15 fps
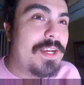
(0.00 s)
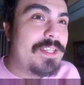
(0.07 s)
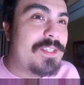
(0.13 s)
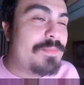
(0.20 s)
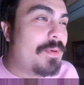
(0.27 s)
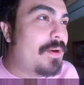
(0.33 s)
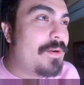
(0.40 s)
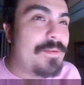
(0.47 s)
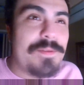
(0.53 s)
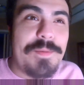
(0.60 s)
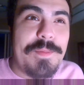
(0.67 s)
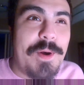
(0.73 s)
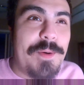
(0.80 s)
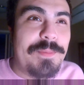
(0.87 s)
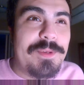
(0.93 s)
Spur of the
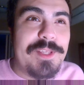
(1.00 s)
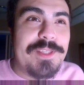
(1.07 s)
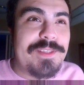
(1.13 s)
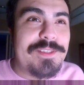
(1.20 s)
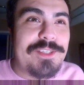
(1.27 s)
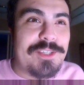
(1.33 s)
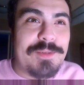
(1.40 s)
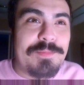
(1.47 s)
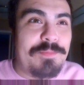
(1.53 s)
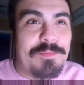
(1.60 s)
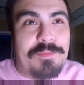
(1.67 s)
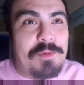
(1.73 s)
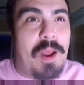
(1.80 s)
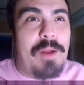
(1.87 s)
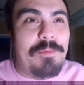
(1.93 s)
moment,
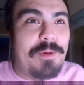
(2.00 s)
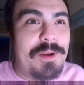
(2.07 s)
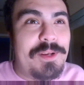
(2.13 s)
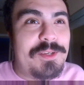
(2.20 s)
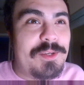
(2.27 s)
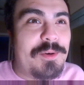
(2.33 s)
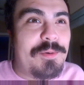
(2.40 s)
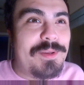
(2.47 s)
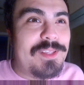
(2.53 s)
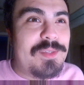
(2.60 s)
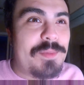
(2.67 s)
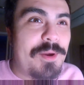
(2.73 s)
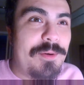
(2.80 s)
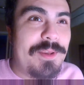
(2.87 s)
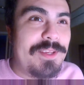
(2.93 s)
I wanted to quit
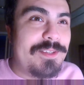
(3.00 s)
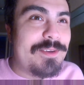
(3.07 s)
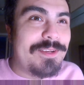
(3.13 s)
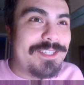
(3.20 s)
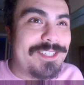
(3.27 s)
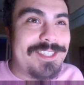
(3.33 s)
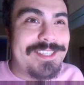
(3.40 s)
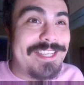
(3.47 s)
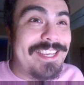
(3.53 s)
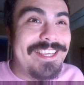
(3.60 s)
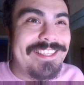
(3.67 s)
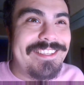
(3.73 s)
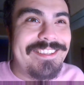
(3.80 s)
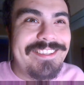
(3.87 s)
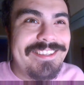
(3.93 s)
smoking, so I just
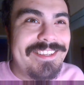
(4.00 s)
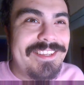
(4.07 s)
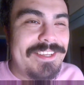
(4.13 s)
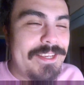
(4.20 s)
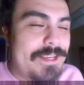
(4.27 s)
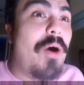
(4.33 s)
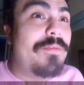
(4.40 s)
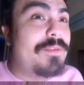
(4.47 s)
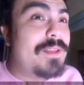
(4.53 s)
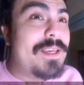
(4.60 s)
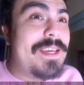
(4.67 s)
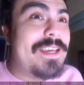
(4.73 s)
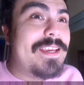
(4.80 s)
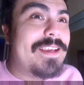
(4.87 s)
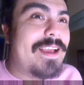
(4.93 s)
did.
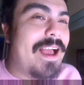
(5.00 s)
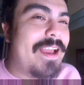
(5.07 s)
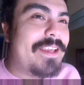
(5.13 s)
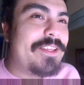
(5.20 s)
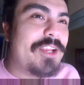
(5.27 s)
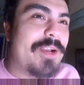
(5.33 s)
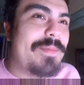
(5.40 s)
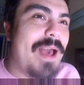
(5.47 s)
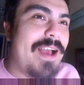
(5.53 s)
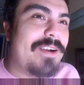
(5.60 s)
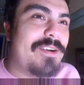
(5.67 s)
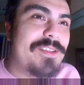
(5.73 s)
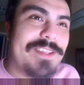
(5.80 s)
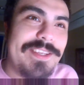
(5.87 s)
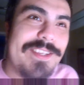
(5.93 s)
Hopefully, I can look back
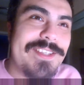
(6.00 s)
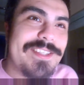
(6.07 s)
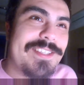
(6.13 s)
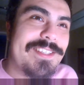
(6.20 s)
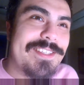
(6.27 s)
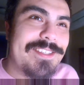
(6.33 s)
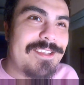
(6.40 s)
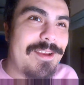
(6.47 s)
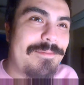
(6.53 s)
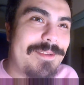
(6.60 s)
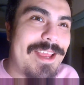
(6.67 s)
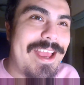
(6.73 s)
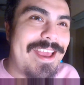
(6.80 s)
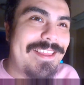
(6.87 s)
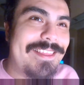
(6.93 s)
on this
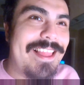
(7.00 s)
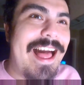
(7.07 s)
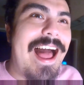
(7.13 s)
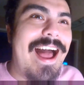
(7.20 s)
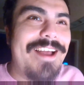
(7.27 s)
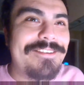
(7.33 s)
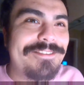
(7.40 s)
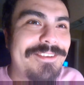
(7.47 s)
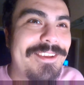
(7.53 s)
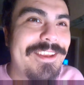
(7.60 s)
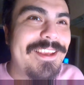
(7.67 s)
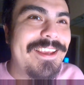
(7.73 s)
someday and laugh